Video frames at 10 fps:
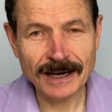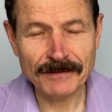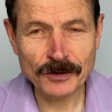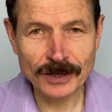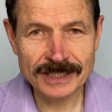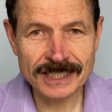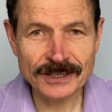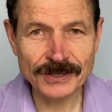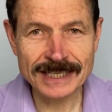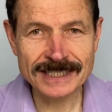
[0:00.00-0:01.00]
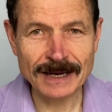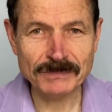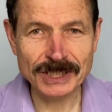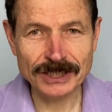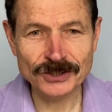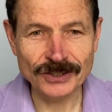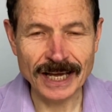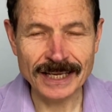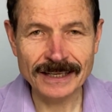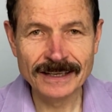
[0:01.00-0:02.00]
I've got a serious subject
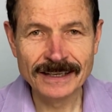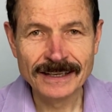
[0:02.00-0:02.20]
today.